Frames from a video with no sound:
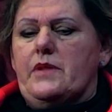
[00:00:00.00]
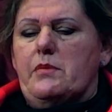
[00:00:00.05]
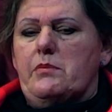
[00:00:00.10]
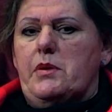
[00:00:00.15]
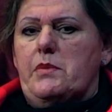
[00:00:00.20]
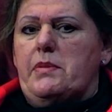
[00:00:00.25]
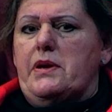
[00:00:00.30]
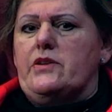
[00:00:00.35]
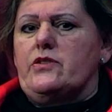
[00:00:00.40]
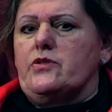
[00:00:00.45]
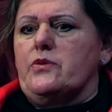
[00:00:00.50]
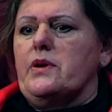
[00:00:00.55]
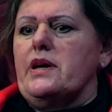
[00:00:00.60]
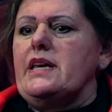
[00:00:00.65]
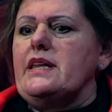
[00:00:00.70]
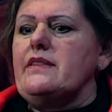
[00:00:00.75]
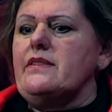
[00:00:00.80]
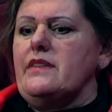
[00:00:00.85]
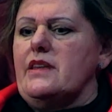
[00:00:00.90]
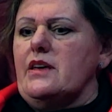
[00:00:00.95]

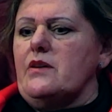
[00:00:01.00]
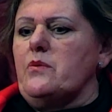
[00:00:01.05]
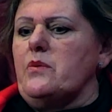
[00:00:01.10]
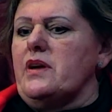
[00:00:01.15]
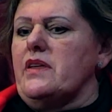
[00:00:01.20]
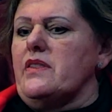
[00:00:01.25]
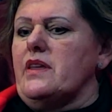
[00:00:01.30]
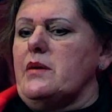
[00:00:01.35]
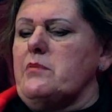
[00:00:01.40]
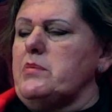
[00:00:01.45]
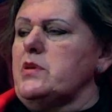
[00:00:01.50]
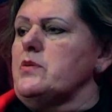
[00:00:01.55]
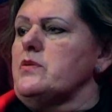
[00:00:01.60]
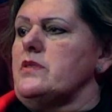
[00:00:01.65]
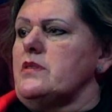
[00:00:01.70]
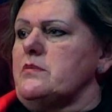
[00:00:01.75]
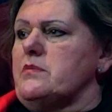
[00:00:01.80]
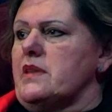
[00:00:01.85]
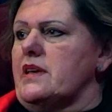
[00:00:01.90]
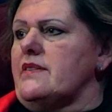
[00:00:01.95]
perpetuating thing where they build
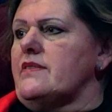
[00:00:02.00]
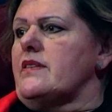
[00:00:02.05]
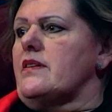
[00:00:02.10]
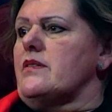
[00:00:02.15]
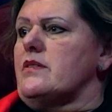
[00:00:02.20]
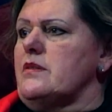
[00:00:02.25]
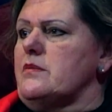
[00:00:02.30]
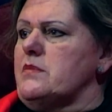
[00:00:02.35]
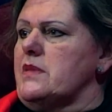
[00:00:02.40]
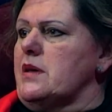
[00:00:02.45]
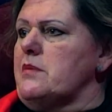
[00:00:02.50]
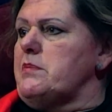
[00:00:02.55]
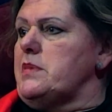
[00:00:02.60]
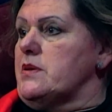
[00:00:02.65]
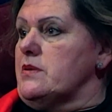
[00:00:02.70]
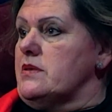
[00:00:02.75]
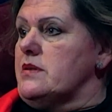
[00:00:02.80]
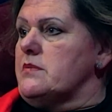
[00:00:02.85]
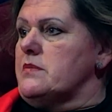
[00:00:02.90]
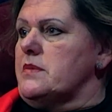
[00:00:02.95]
them, they sell them, they
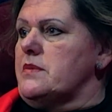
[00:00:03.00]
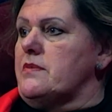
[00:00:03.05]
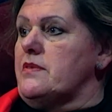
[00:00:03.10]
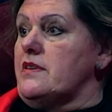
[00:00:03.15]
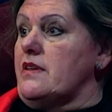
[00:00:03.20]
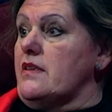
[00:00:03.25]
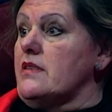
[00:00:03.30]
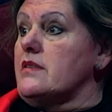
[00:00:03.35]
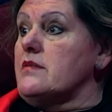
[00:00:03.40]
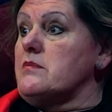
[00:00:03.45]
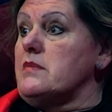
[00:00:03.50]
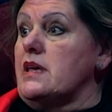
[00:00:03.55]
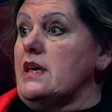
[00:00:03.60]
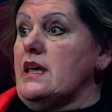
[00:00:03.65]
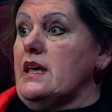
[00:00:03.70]
build them and sell them.